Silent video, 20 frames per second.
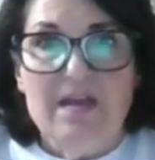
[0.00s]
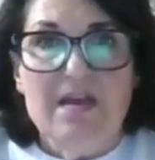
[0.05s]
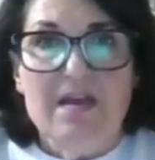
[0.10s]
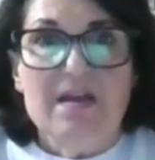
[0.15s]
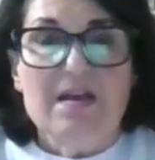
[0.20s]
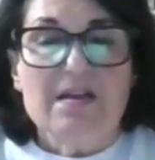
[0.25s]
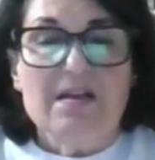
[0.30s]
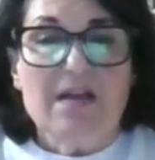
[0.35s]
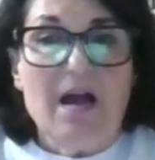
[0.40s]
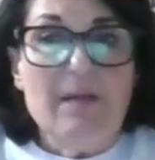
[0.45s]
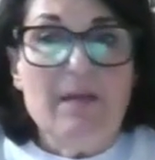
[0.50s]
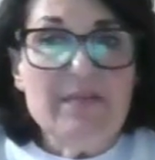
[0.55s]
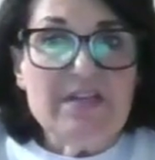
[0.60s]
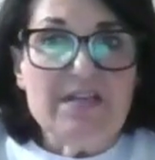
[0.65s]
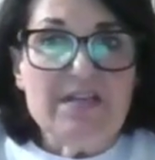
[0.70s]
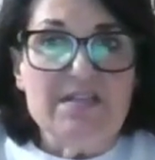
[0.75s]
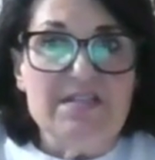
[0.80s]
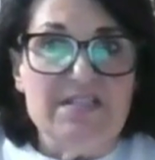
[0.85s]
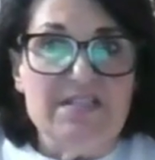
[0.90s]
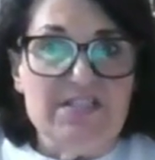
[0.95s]
Common
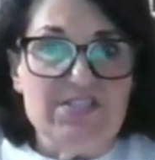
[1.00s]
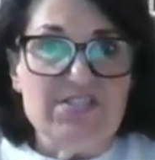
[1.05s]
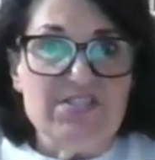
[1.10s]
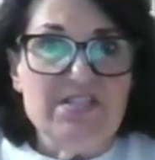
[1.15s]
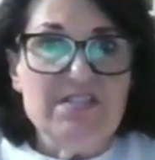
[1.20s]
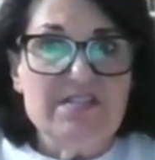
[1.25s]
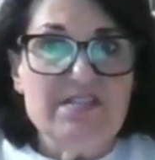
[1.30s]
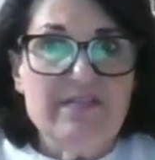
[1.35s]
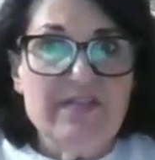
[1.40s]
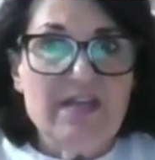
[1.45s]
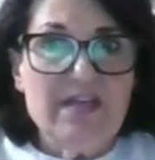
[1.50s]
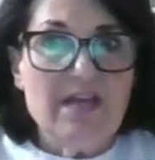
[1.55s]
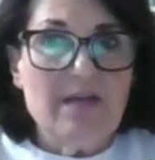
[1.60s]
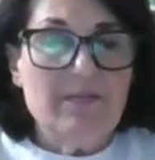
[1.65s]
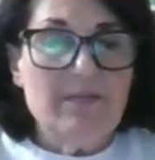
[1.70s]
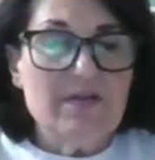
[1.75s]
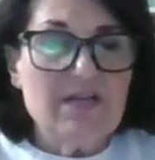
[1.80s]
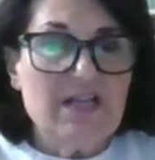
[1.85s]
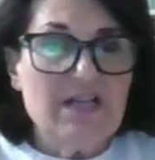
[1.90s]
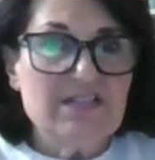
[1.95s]
conditions of the upper
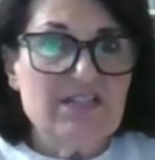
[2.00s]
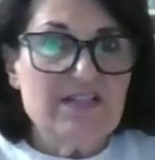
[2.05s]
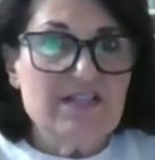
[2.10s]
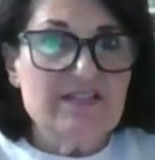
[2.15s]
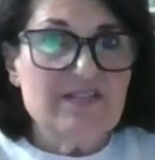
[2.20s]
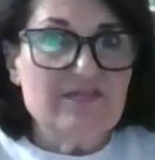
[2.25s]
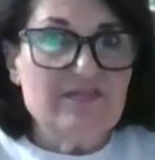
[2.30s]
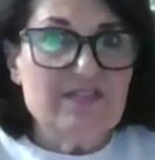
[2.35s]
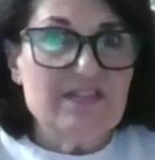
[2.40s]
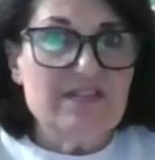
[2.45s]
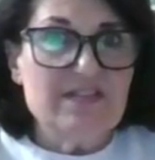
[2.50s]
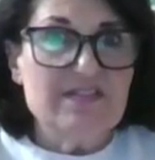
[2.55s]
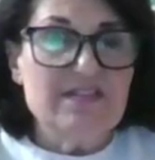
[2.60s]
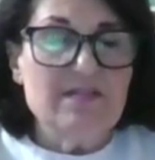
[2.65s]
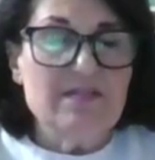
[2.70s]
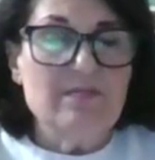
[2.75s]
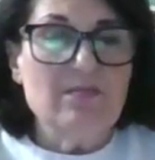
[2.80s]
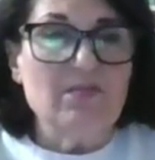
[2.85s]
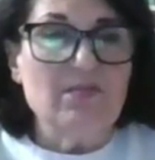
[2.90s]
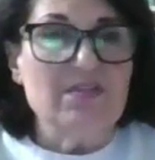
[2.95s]
digestive
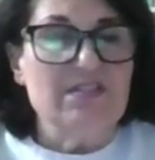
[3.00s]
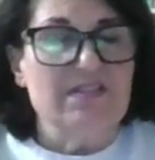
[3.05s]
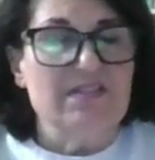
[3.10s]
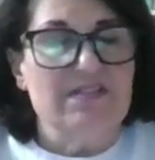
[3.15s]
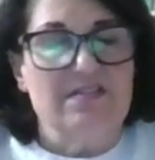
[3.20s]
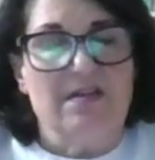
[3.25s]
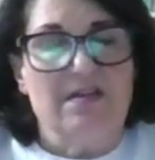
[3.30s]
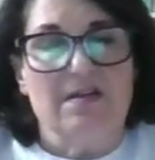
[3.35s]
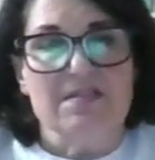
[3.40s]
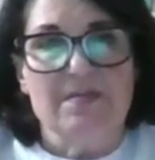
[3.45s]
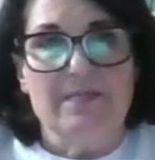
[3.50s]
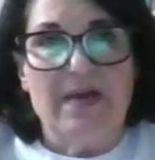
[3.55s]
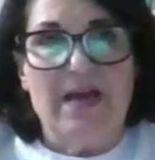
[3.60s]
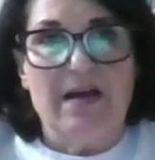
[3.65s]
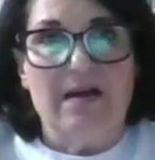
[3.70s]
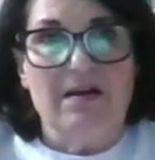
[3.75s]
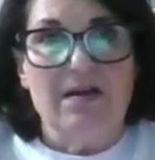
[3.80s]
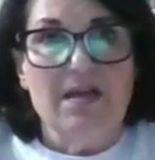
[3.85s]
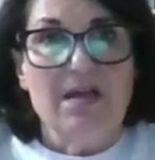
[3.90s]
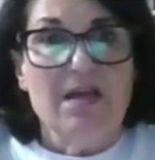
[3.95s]
system, we just talked about